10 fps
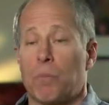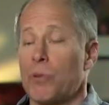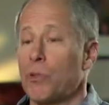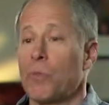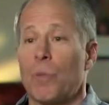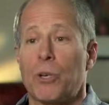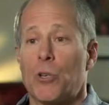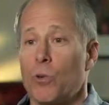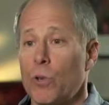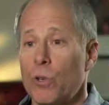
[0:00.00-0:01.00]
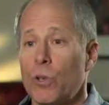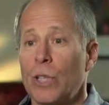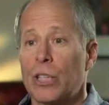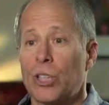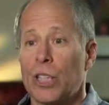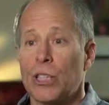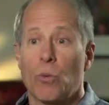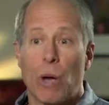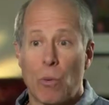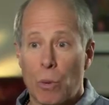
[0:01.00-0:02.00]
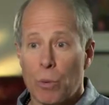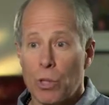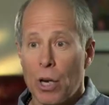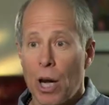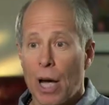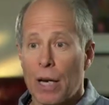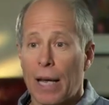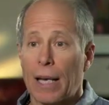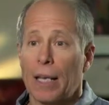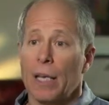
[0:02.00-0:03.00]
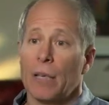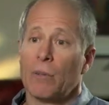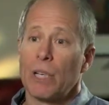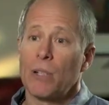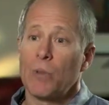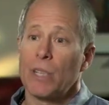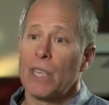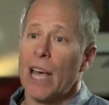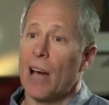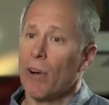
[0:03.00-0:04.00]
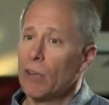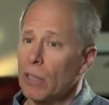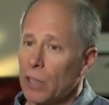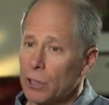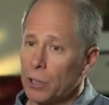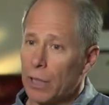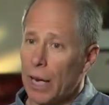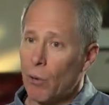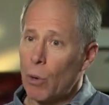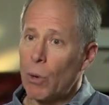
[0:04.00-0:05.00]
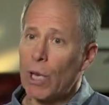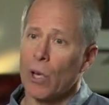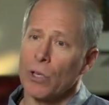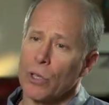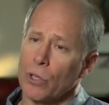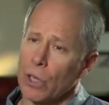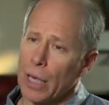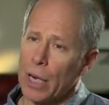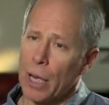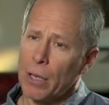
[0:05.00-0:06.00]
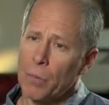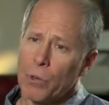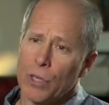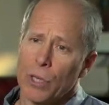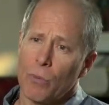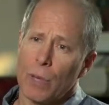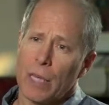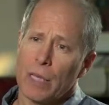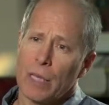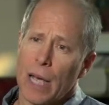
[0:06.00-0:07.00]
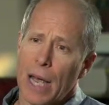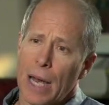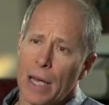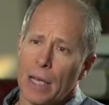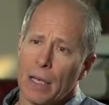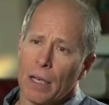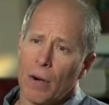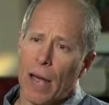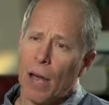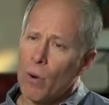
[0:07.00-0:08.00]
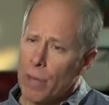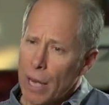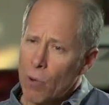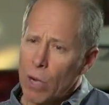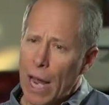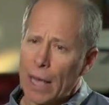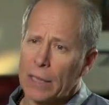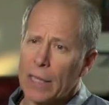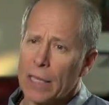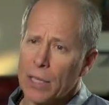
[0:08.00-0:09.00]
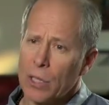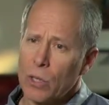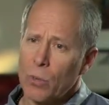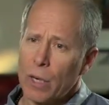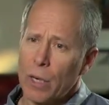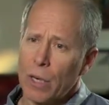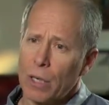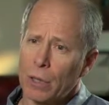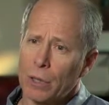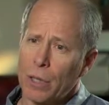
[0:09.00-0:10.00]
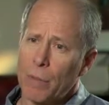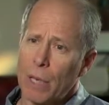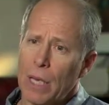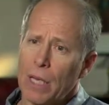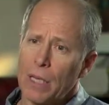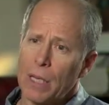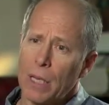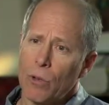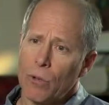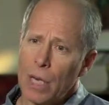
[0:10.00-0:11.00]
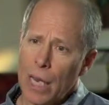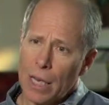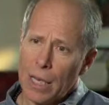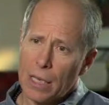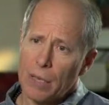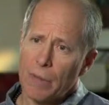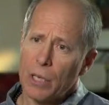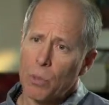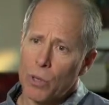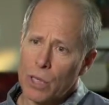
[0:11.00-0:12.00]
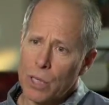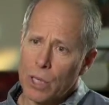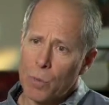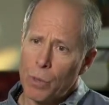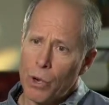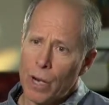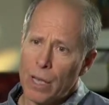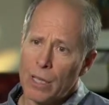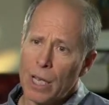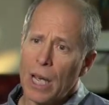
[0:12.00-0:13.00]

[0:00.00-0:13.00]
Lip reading: presumed to be true. It's just the way we were taught. And once we see our own culture in that way, we can also look at another person and we can say, how are they reacting consistent with their culture, and begin to see the uniqueness of each person's experience,